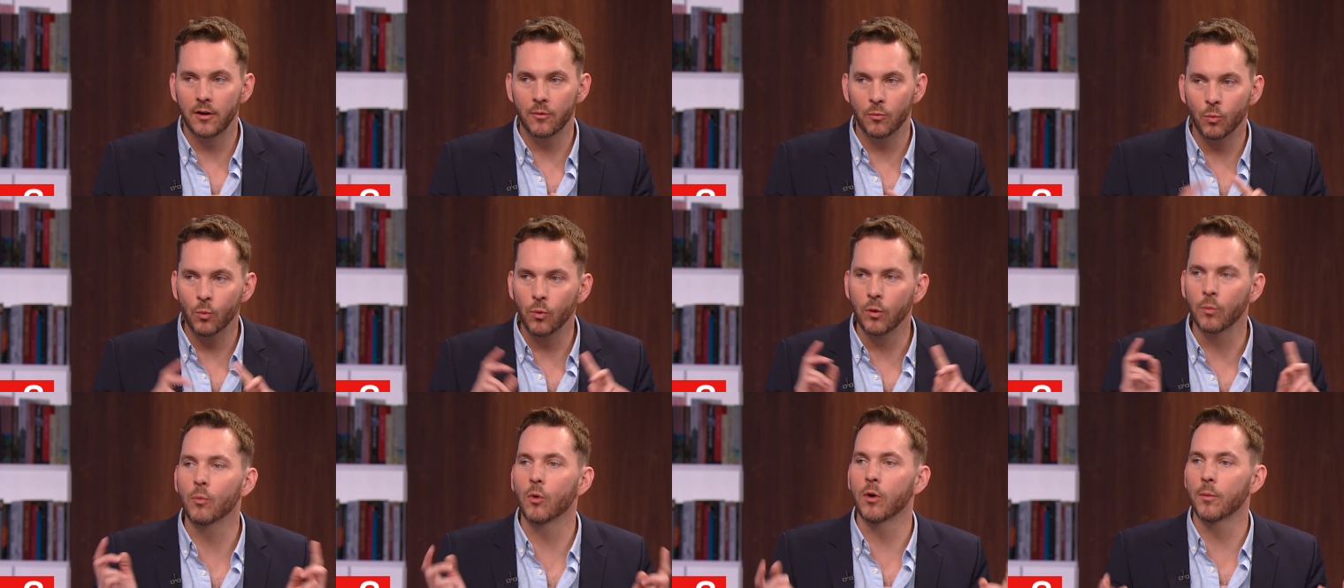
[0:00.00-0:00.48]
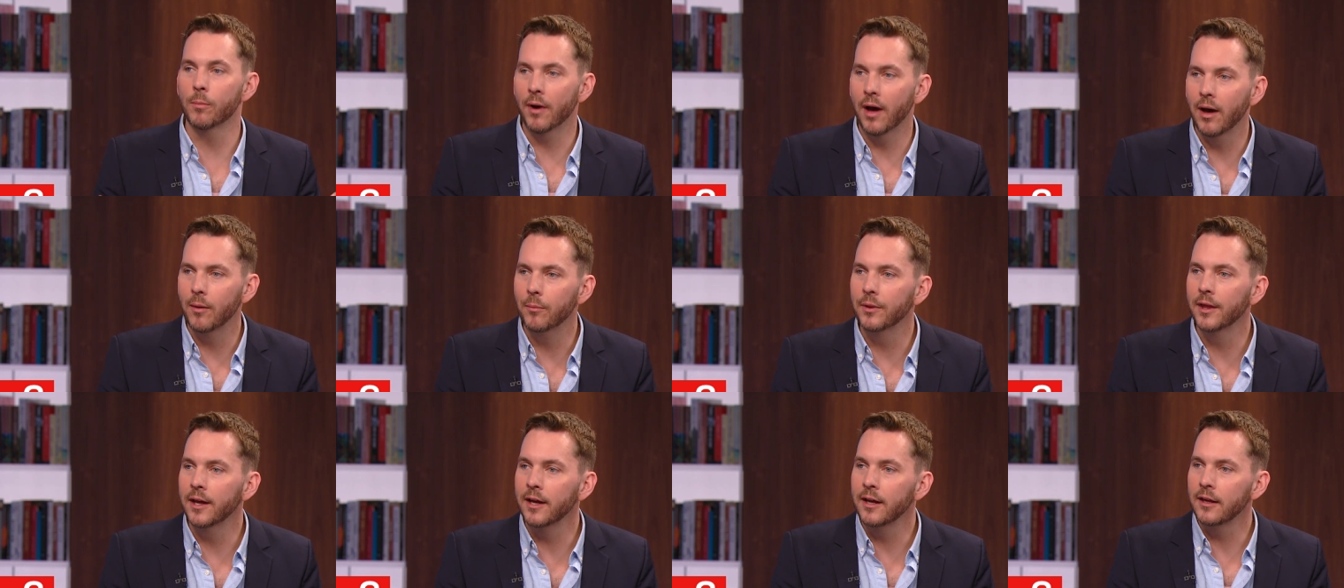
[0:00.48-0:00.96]
were more
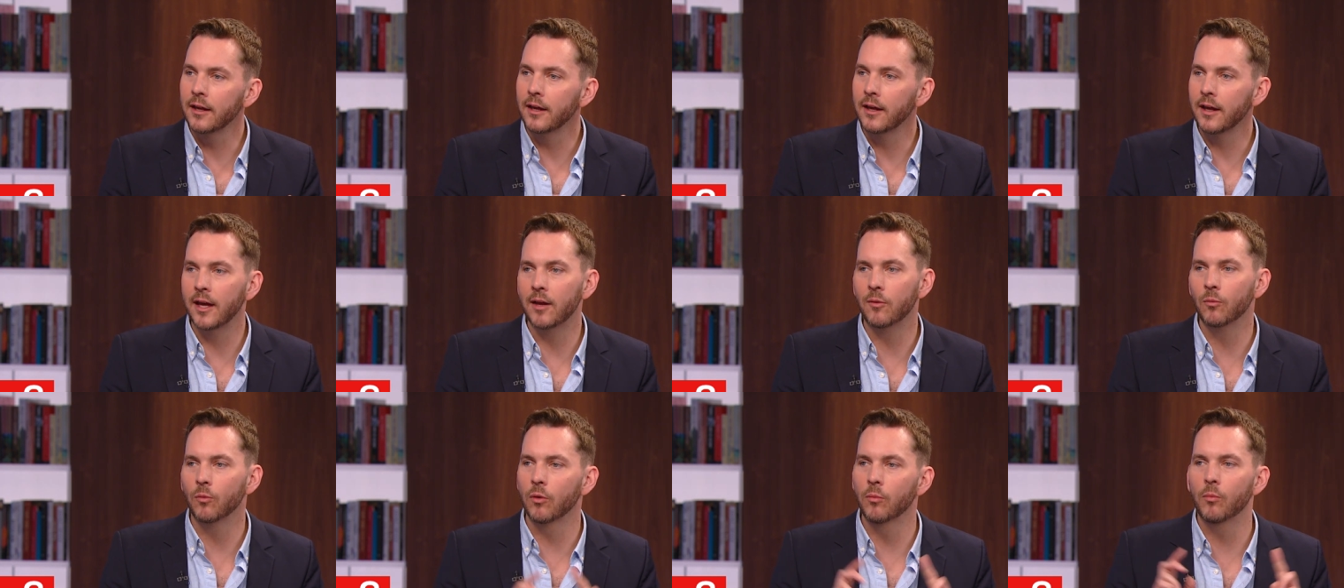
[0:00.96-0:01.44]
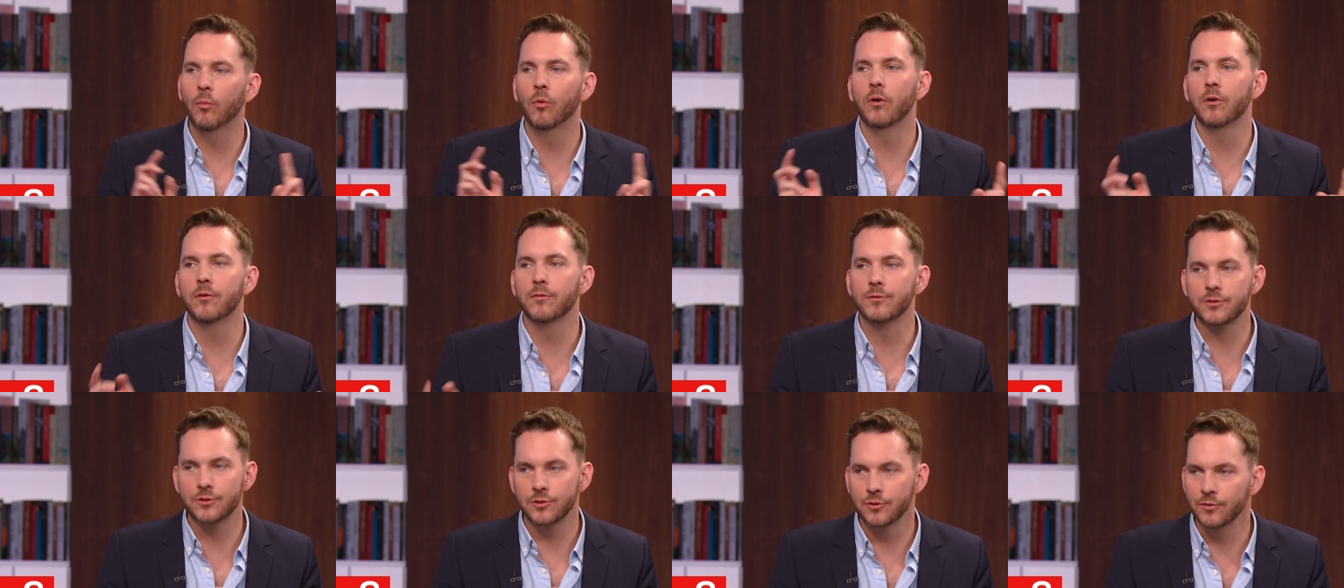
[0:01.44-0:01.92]
public and were
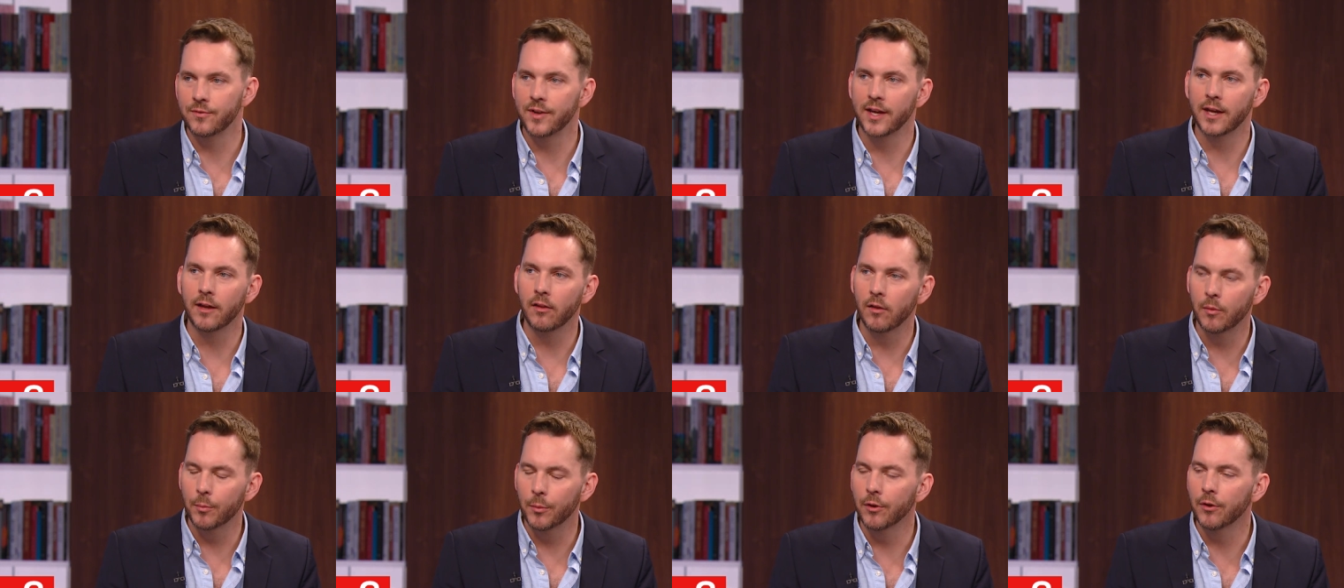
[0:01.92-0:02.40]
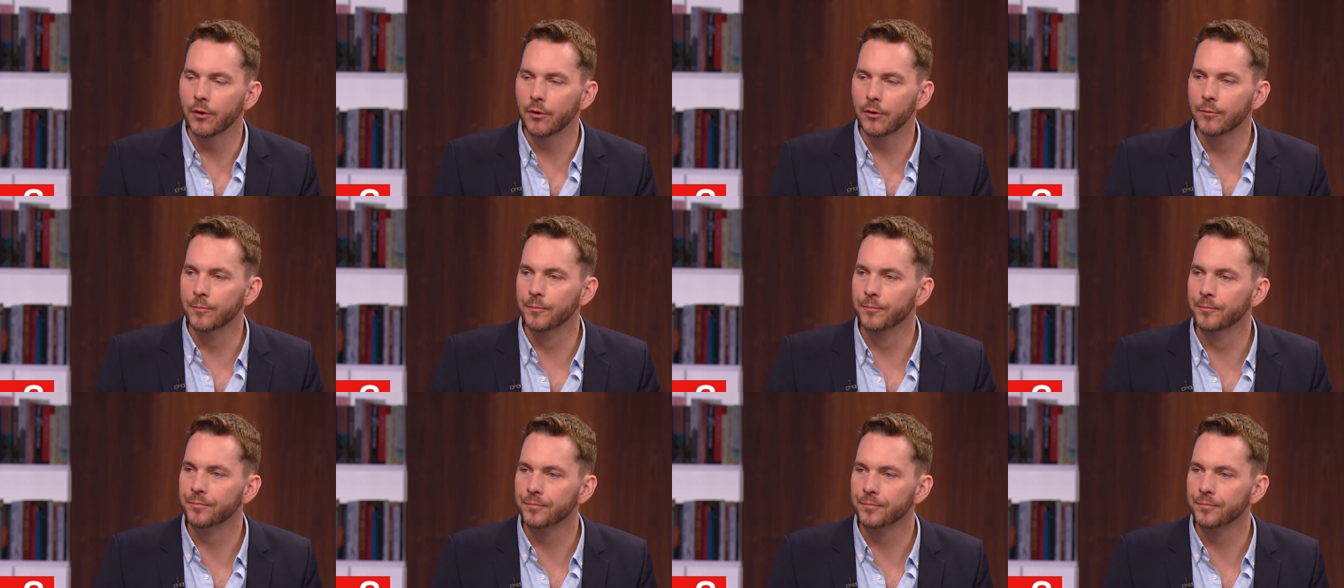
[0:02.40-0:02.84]
more surveillable.